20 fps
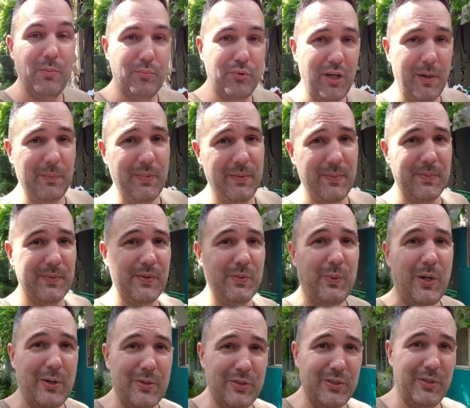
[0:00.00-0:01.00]
problems
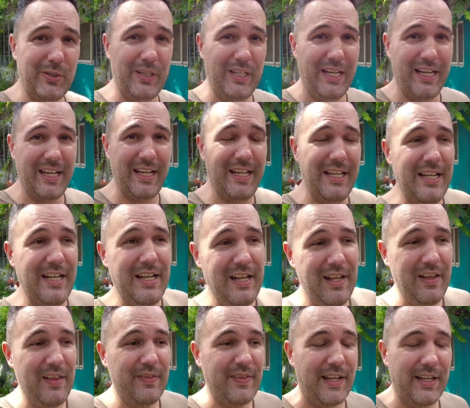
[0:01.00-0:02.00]
whilst you're here,
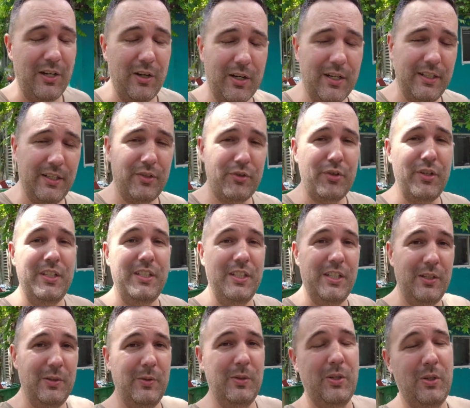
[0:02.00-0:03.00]
they're not going to treat
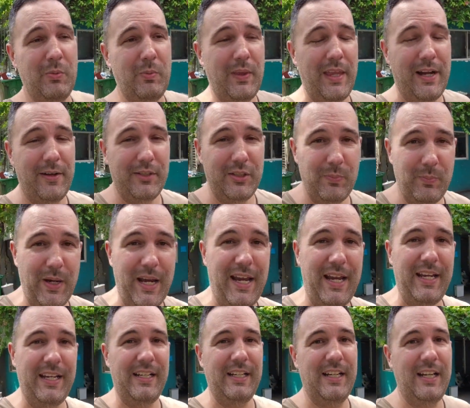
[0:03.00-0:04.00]
you without you
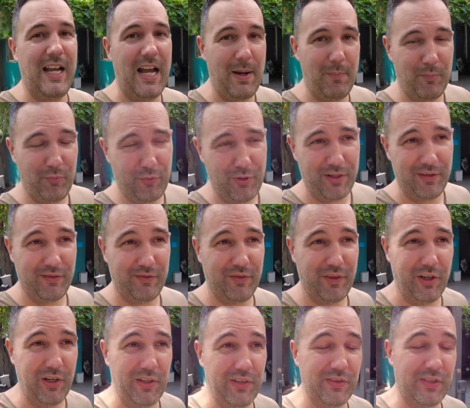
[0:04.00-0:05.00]
paying up front
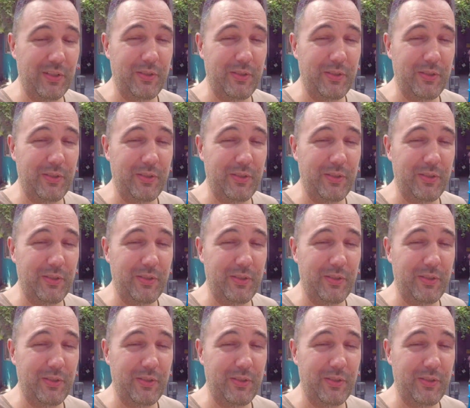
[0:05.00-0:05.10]
first.